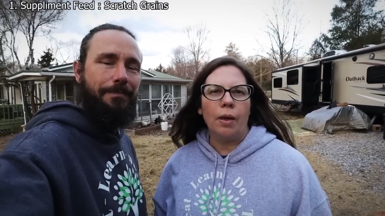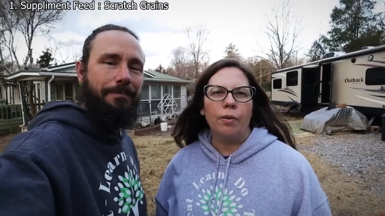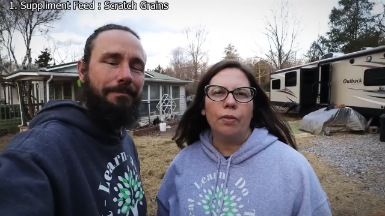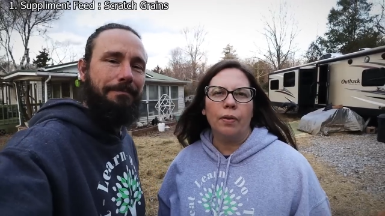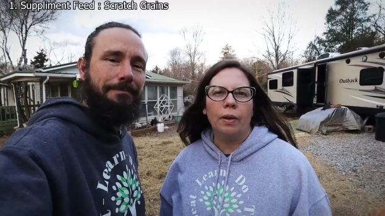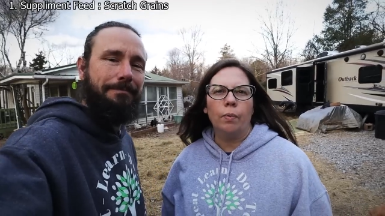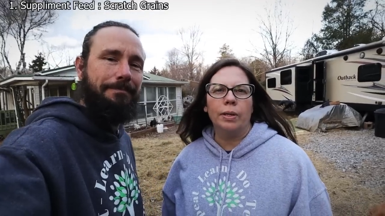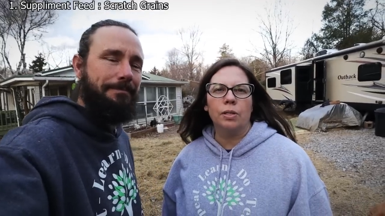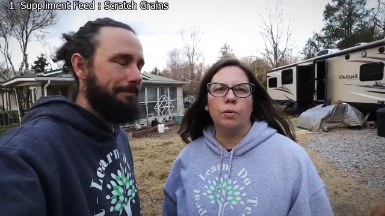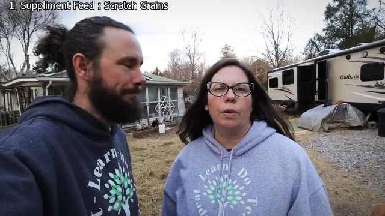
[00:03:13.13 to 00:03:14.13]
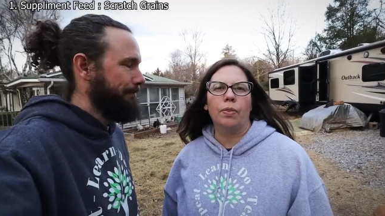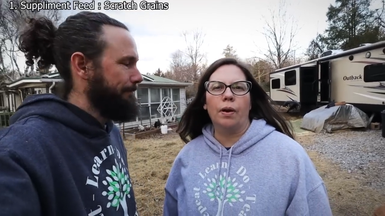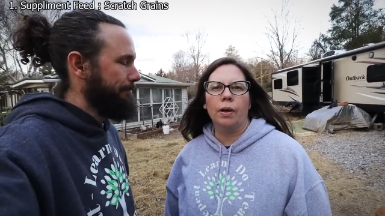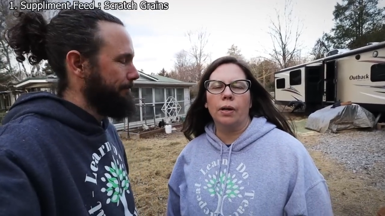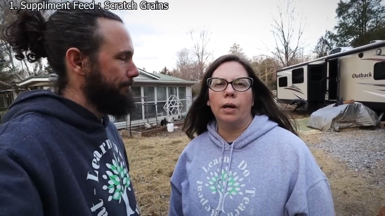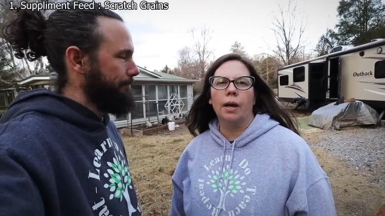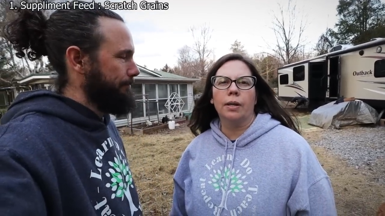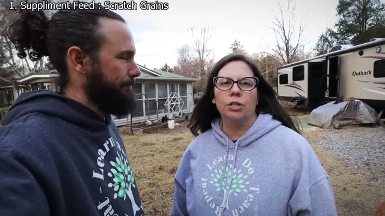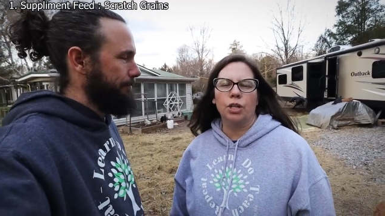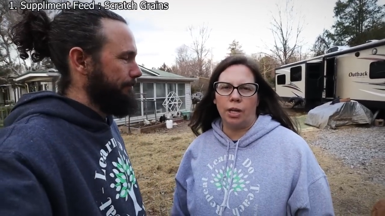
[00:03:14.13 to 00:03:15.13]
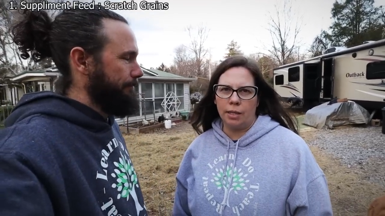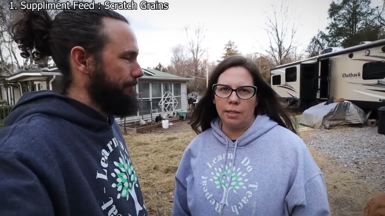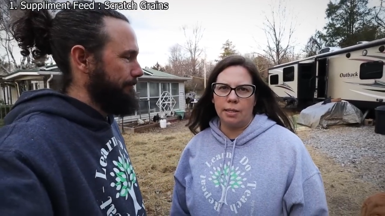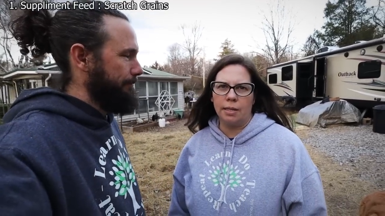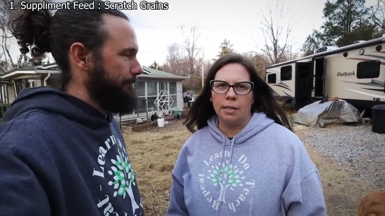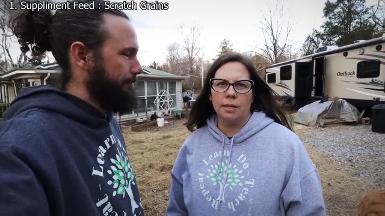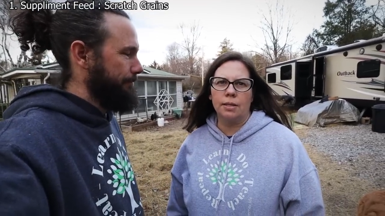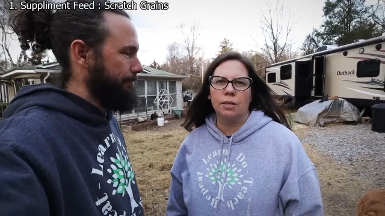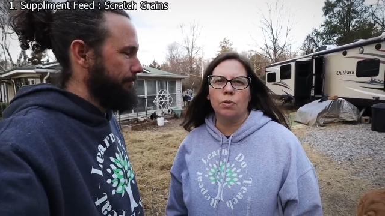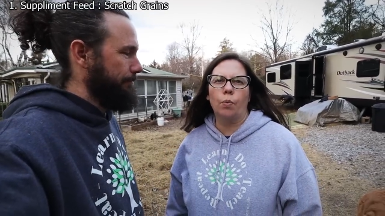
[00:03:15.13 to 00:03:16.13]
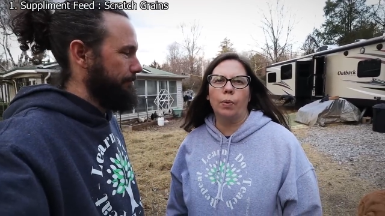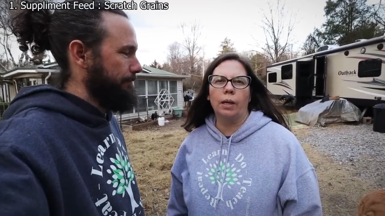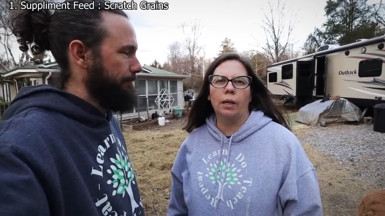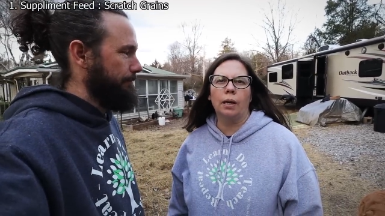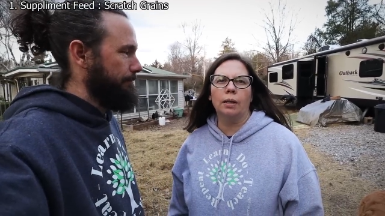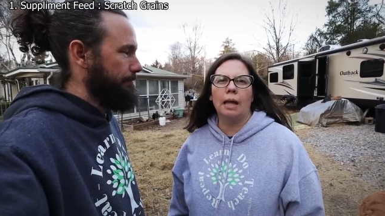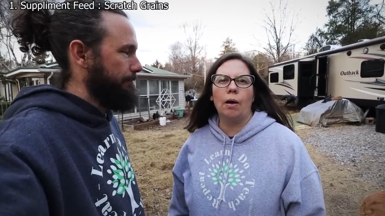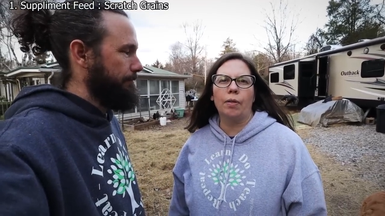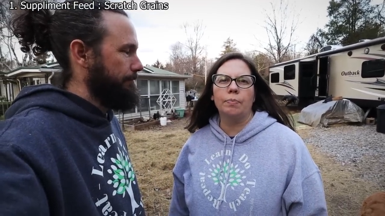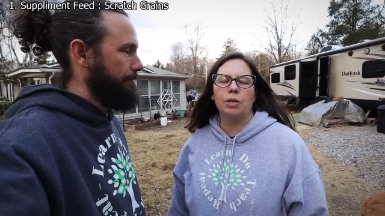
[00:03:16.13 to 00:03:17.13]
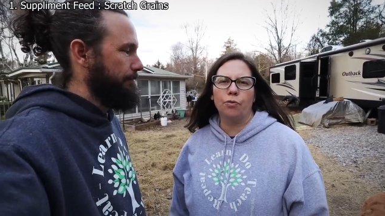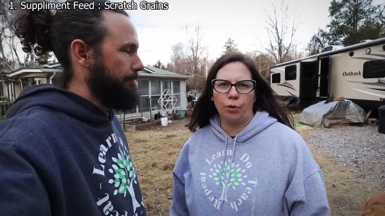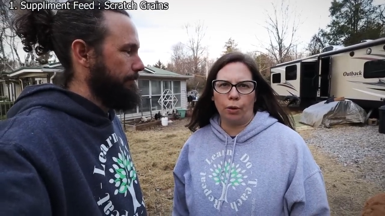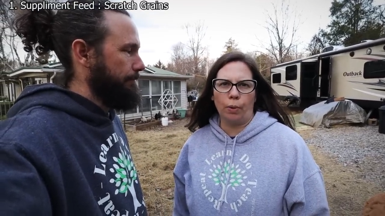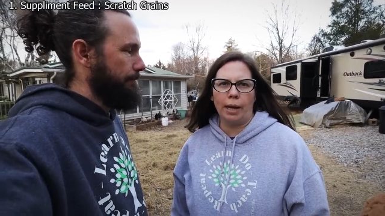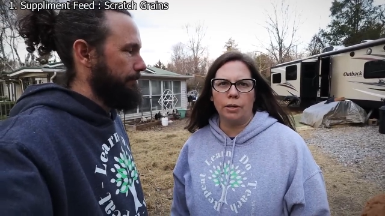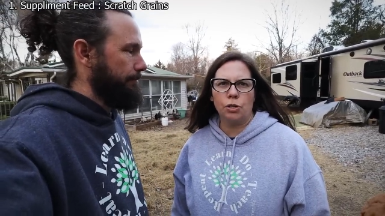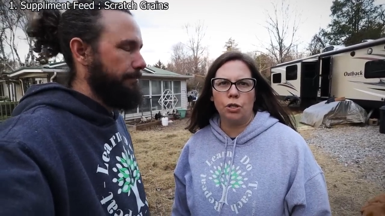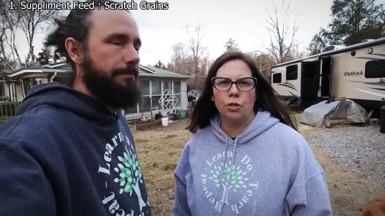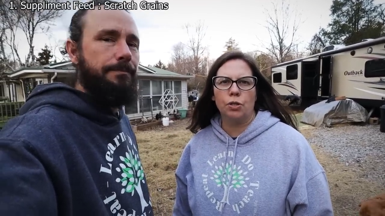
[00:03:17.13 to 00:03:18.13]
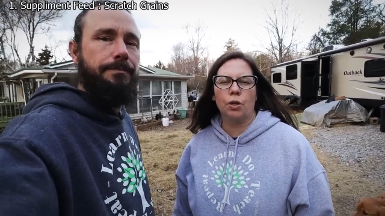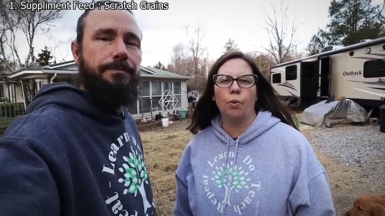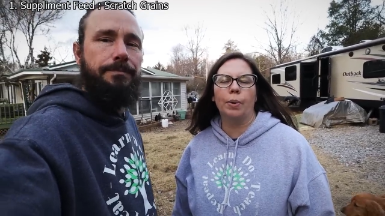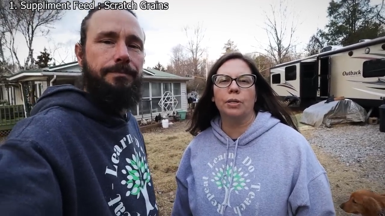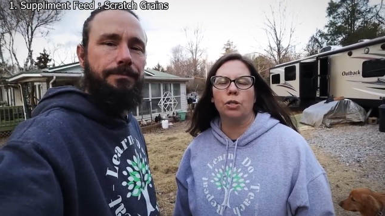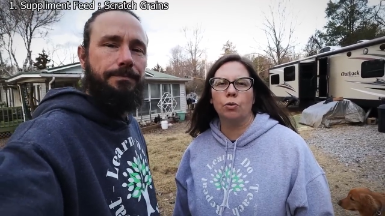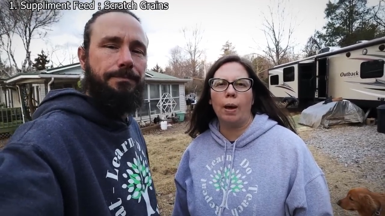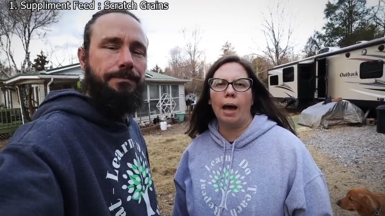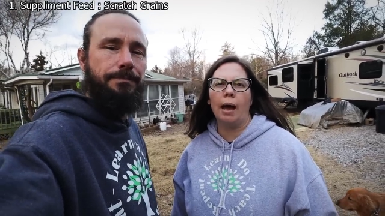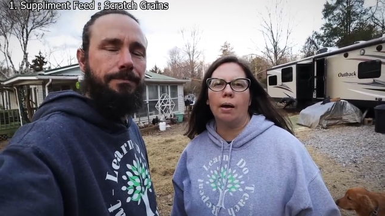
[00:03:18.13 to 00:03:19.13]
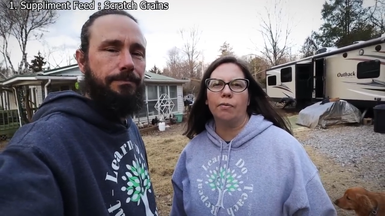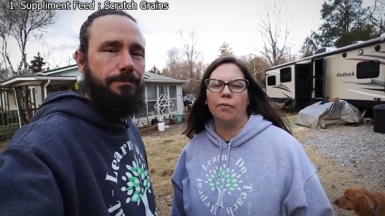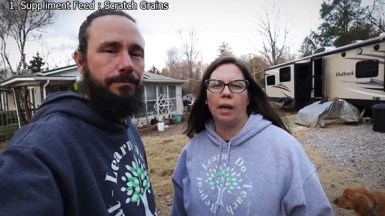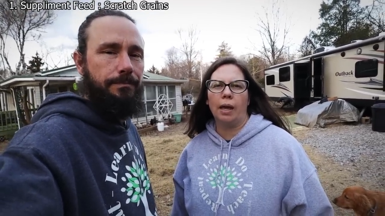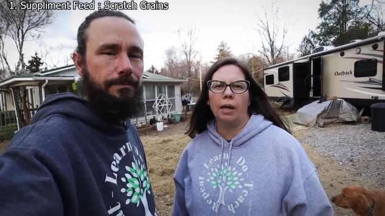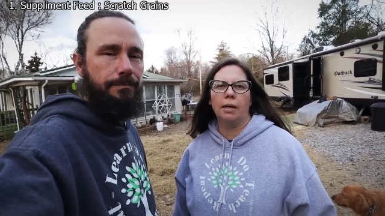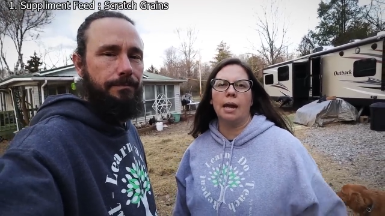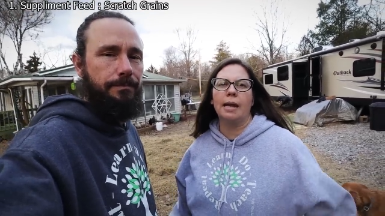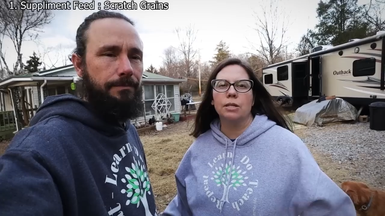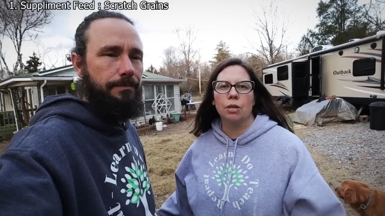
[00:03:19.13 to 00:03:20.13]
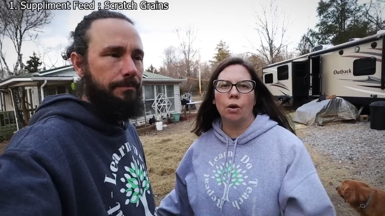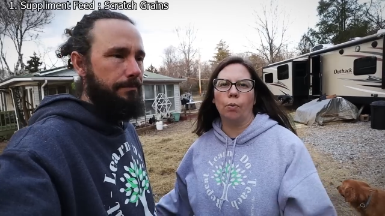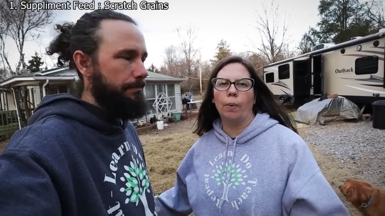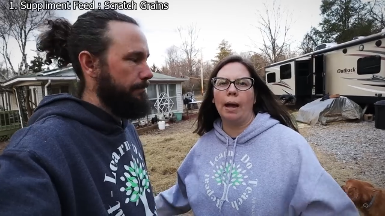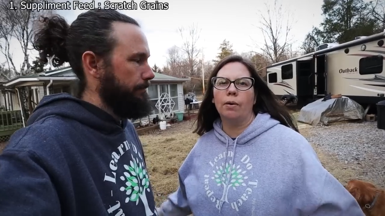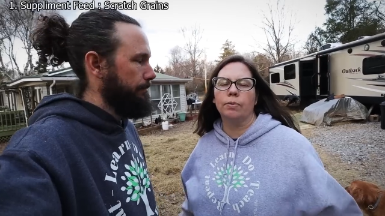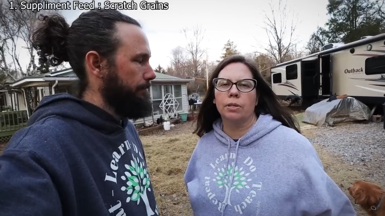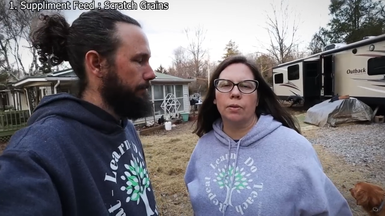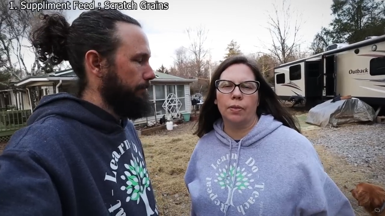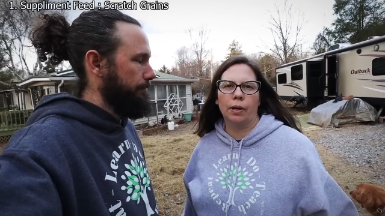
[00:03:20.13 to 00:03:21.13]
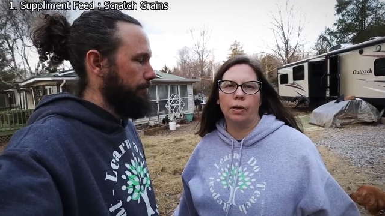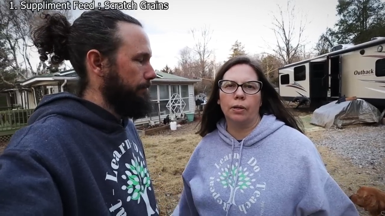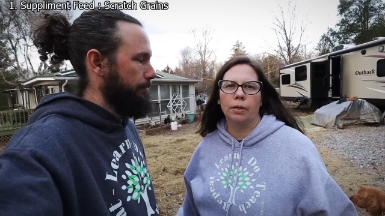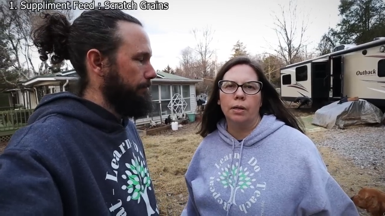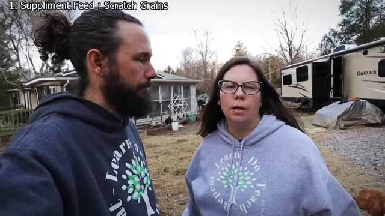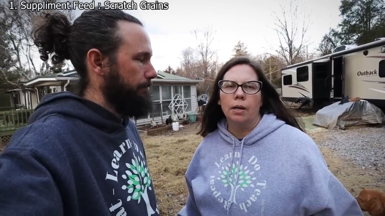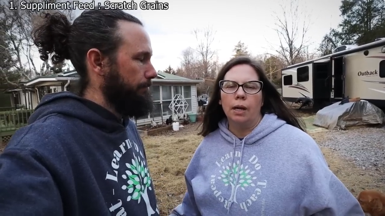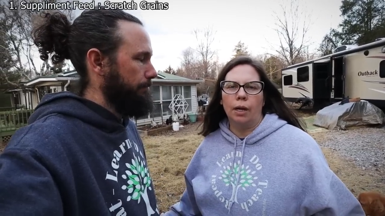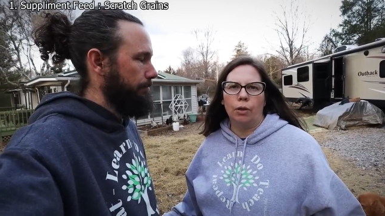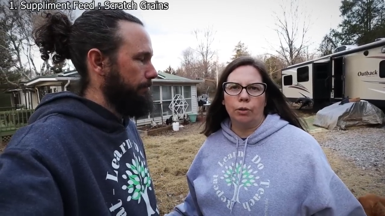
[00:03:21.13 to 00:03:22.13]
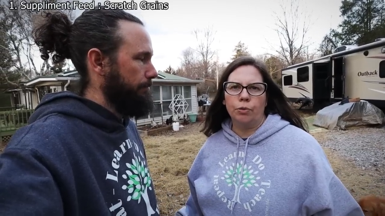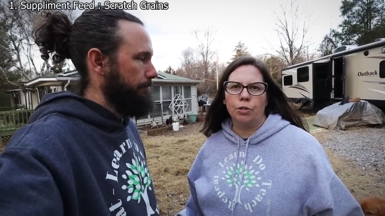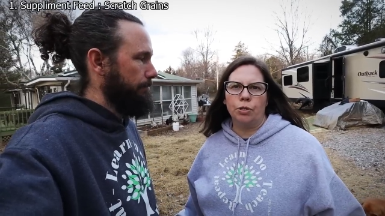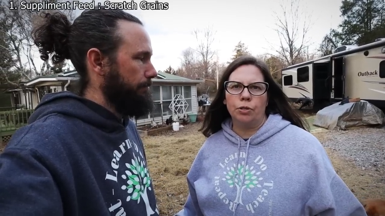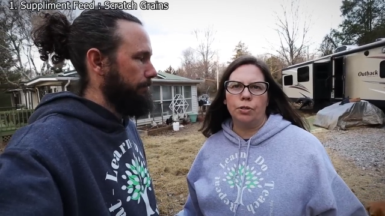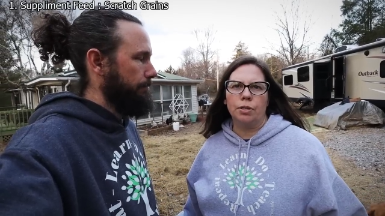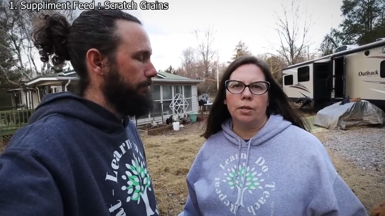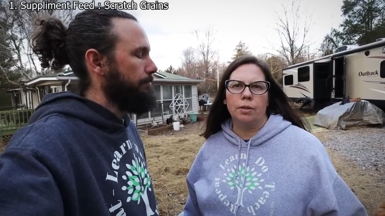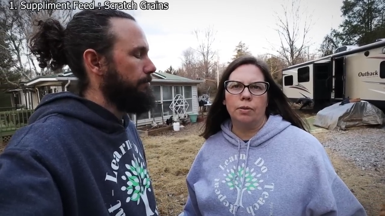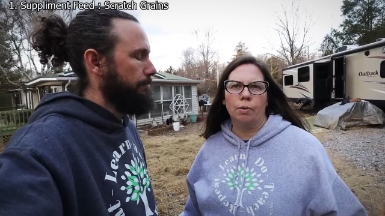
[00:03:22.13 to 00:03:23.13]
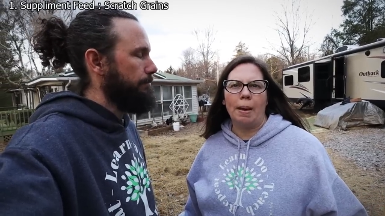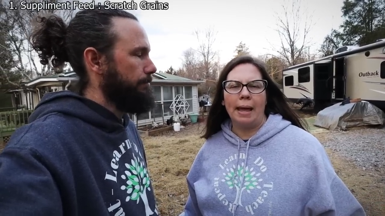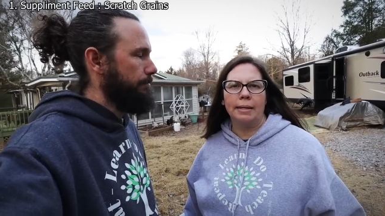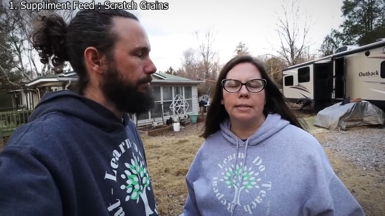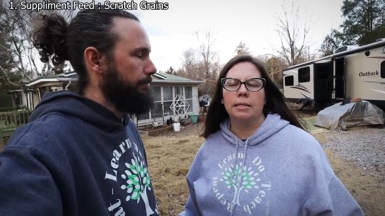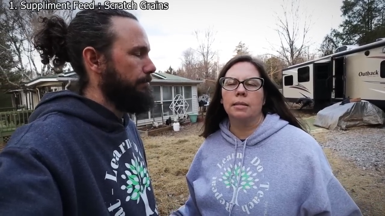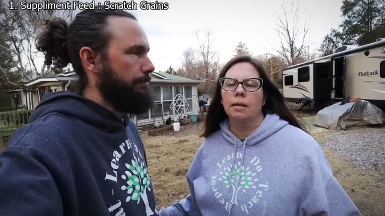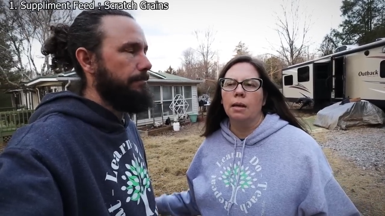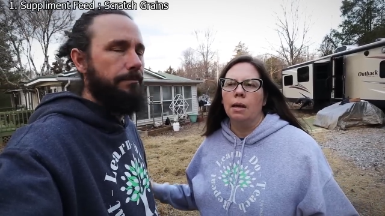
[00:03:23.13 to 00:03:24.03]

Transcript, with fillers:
Speaker 1: another thing we do with our uh, chickens is we allow them to free range. So we do have a net around their enclosures, their pens,